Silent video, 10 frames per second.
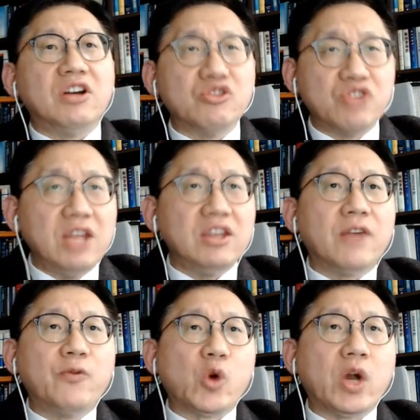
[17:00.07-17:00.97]

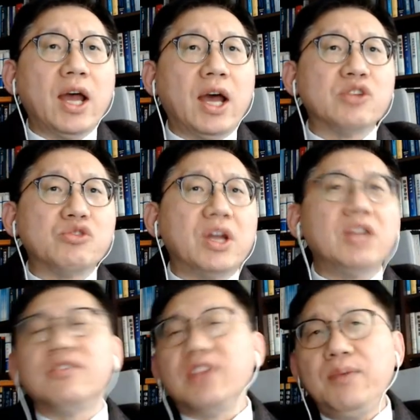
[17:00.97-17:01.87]
agenda for
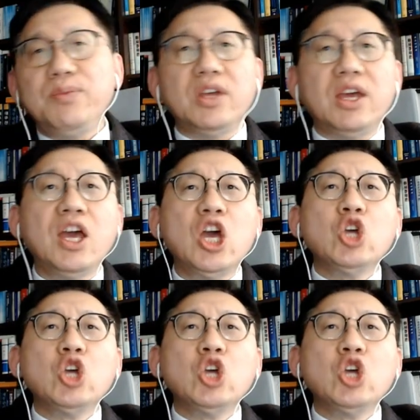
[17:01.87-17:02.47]
trade safety